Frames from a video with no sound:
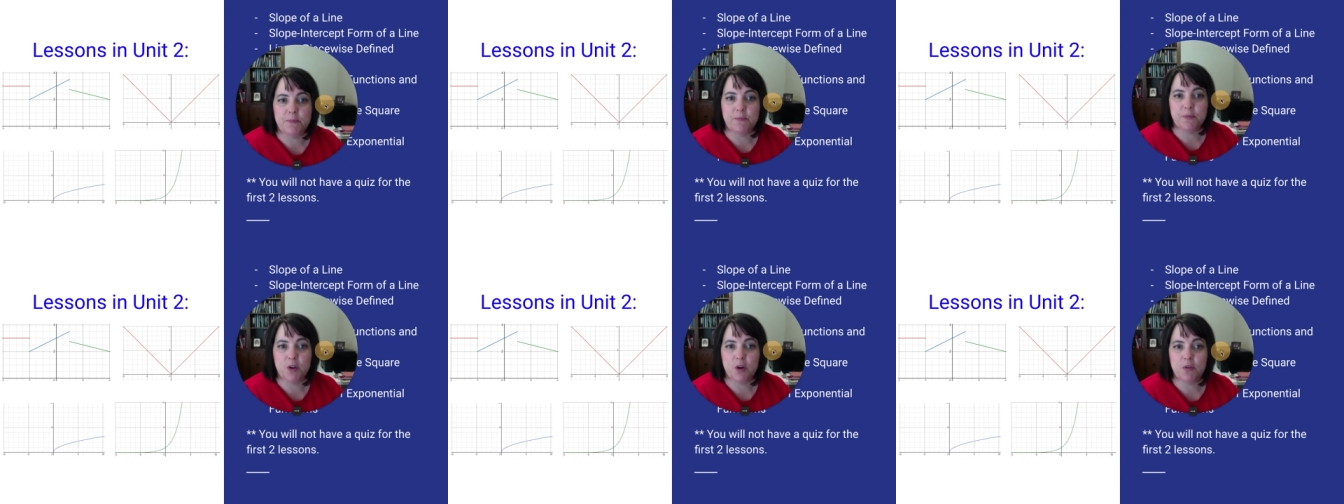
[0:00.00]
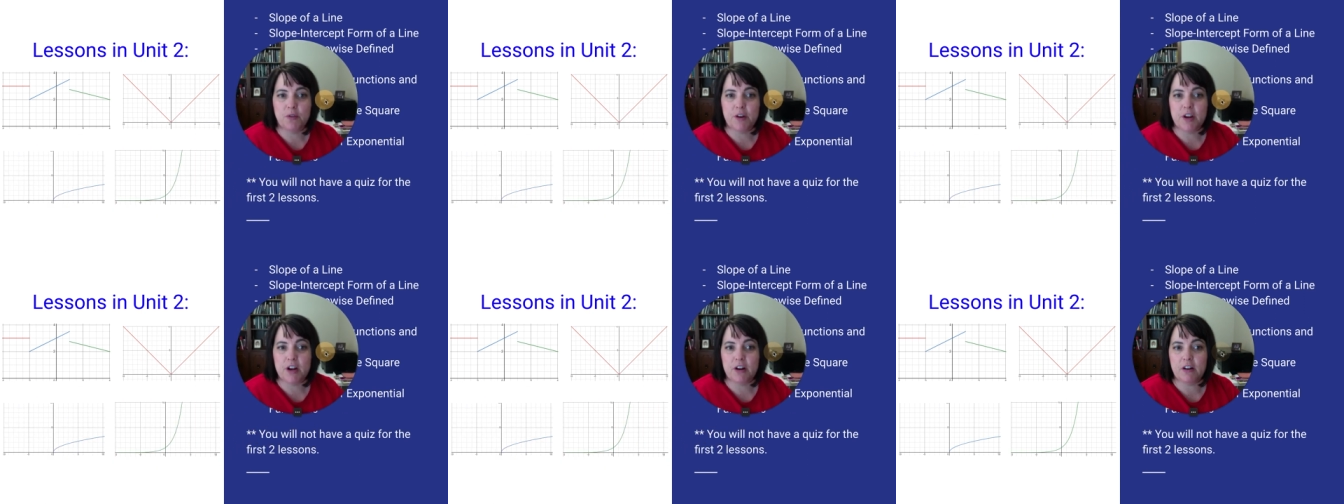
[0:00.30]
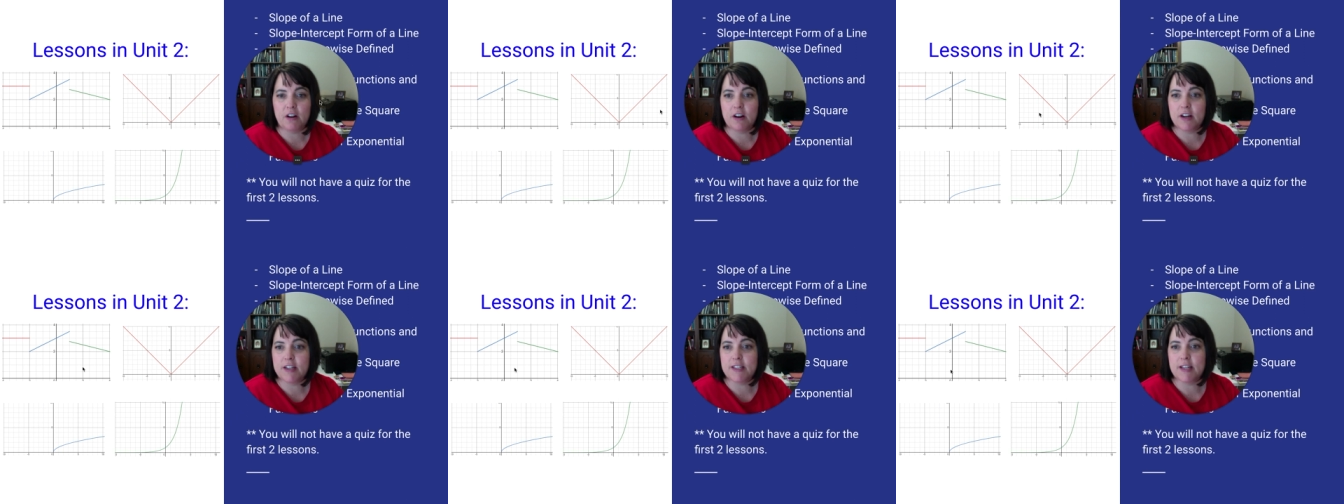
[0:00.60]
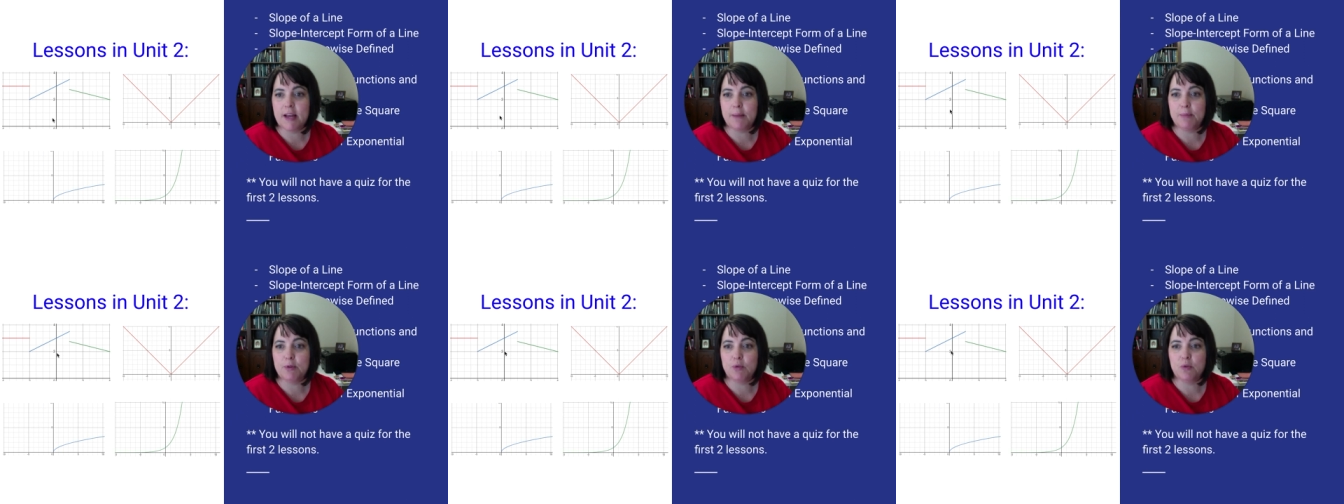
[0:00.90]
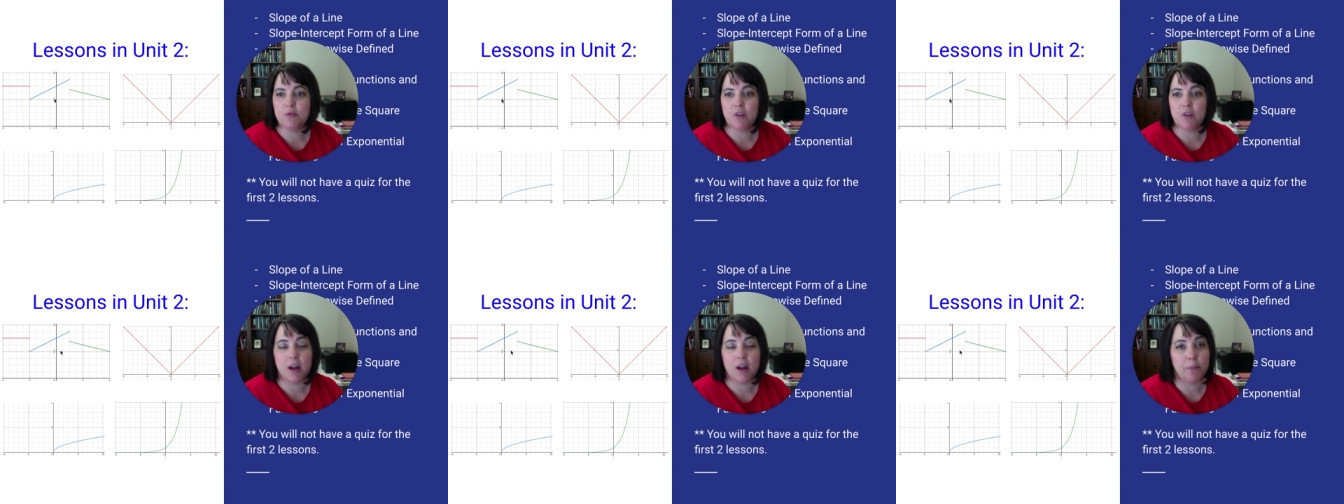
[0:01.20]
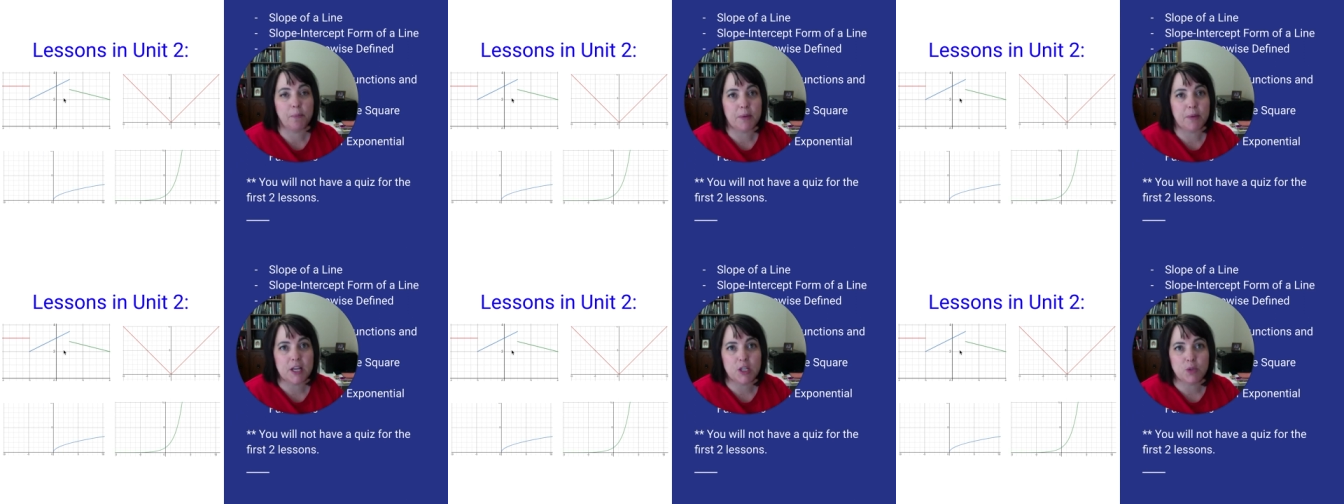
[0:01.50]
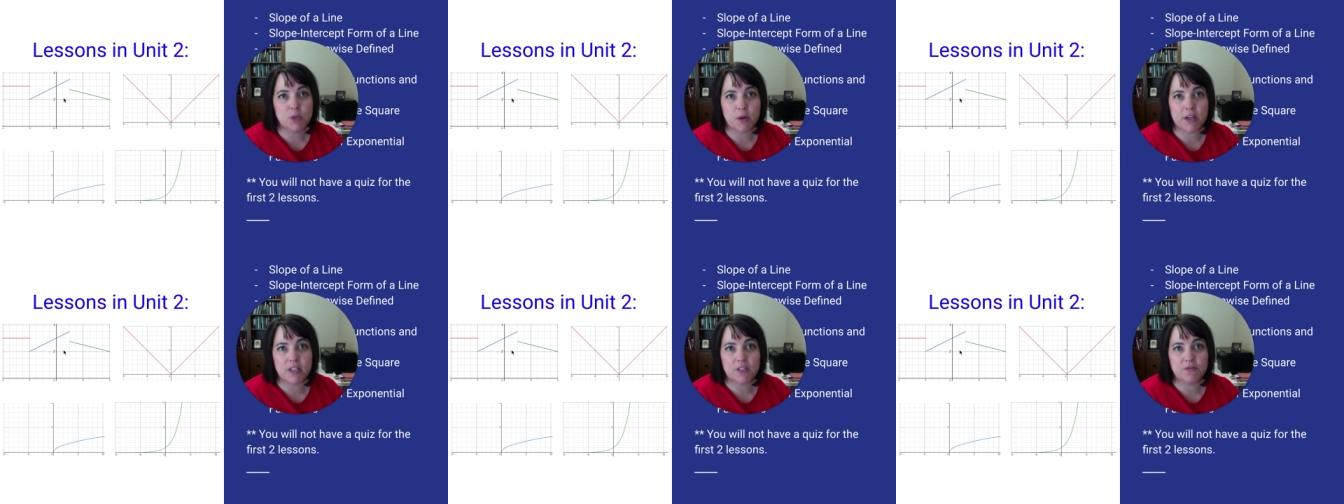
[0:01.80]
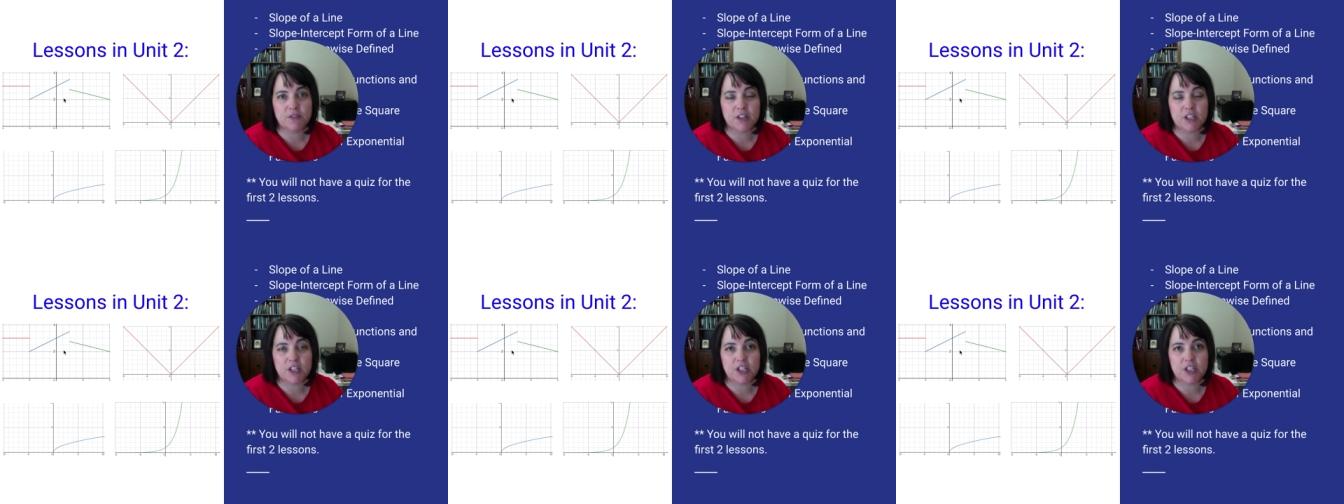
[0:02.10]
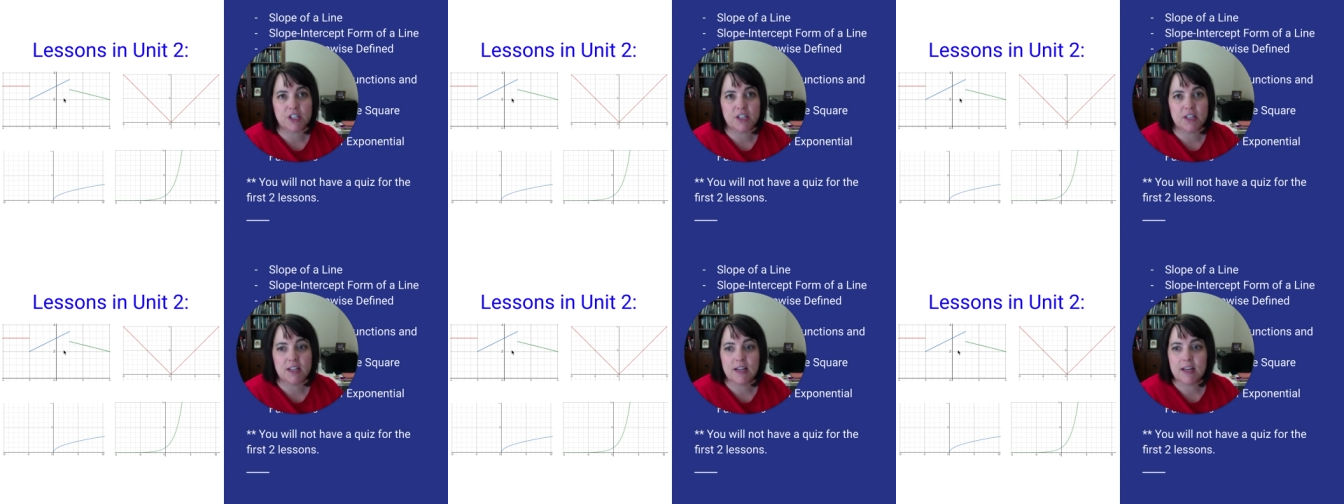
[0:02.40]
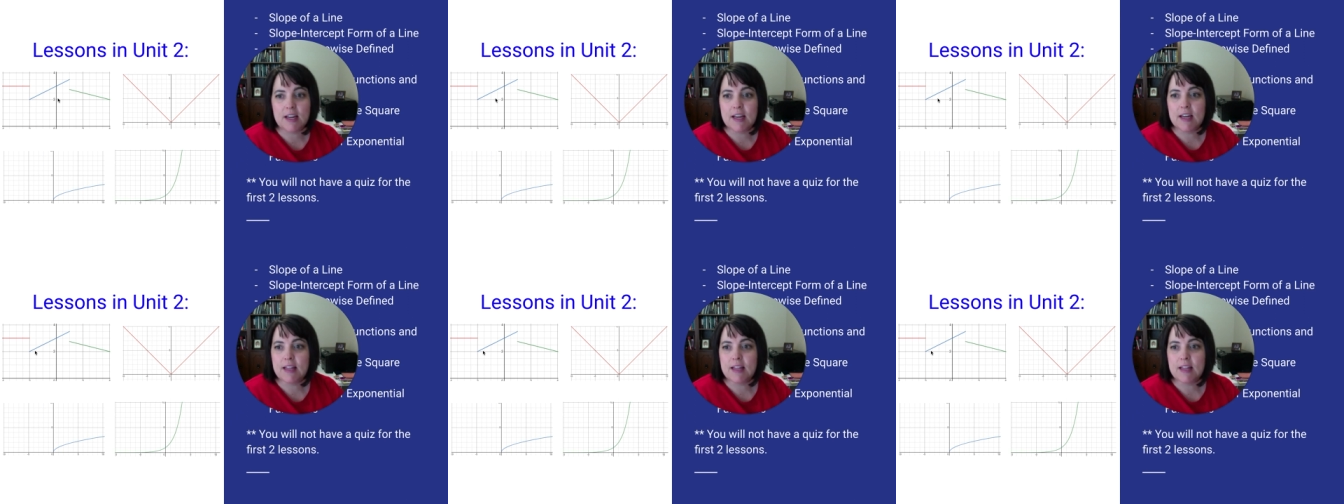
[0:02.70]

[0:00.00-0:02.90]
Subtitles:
Over here are examples. We've got a piecewise function.